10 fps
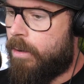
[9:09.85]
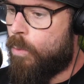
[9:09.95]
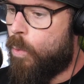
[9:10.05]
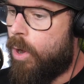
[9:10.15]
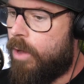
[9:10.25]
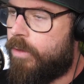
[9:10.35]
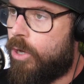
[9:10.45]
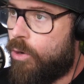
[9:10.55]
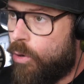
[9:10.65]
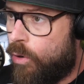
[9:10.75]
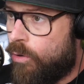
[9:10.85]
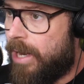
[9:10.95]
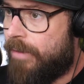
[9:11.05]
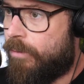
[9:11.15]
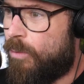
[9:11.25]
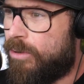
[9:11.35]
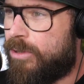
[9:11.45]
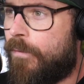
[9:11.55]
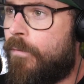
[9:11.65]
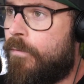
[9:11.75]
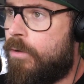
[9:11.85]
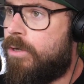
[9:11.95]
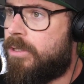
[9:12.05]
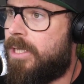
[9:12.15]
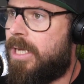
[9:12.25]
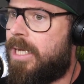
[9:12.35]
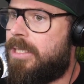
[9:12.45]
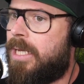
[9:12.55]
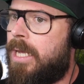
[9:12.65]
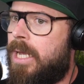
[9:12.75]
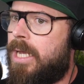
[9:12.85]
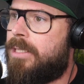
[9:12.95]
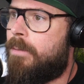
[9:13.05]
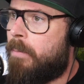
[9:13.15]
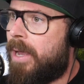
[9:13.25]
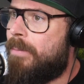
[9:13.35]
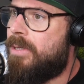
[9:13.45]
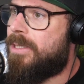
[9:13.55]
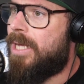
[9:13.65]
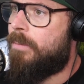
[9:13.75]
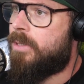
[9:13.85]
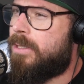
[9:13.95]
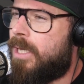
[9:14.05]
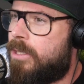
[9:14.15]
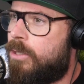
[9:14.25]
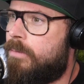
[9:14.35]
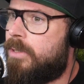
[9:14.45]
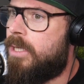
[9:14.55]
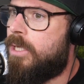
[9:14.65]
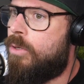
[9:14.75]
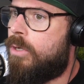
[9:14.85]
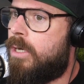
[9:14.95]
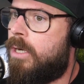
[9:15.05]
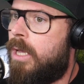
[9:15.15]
What at the core level, what's the first thing? Is it baby steps? Is there something that you can